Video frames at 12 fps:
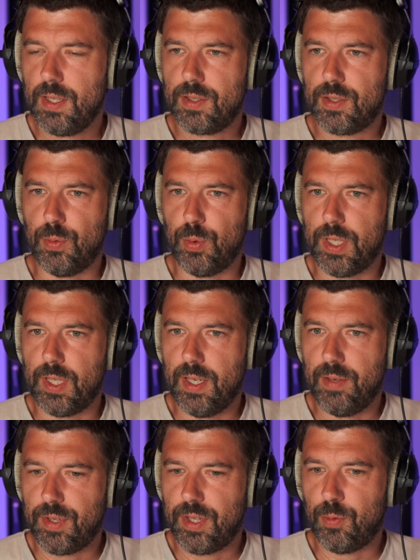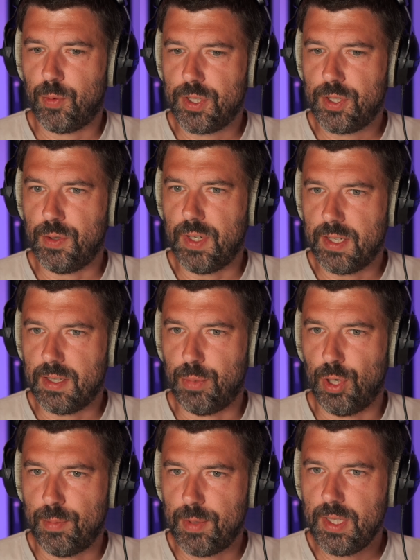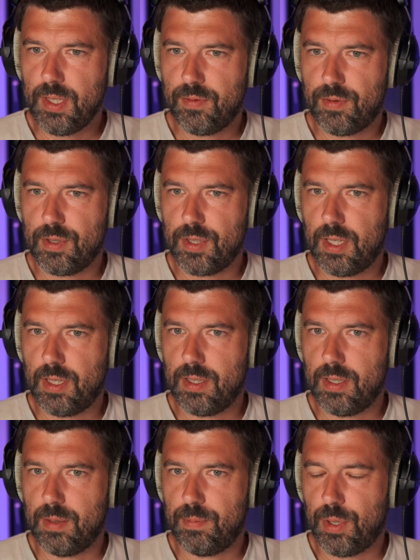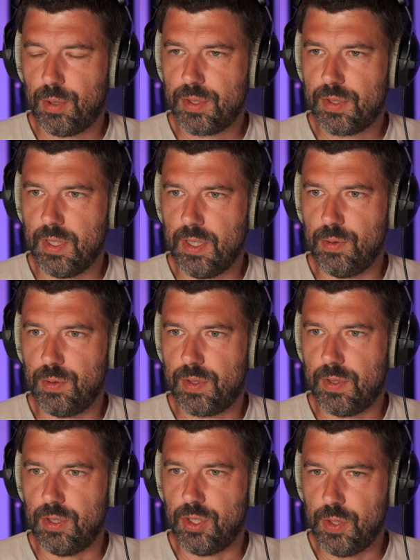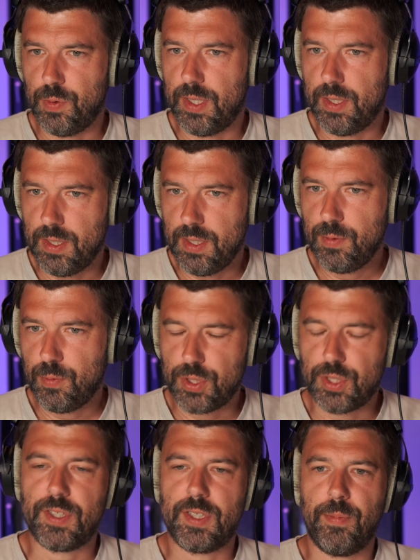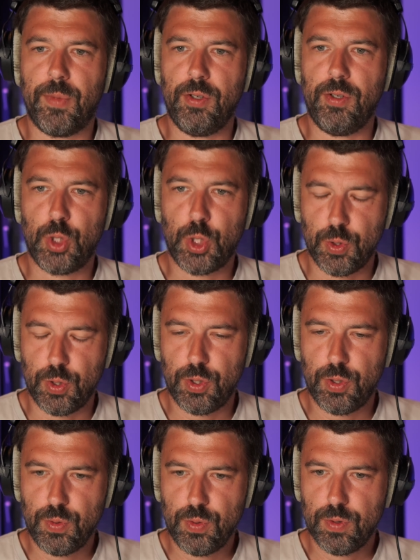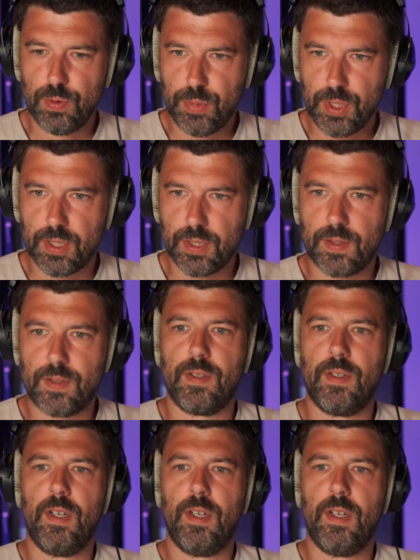So whenever they wanted to get a permalink for a post, they used the GUID, which is something you shouldn't do, because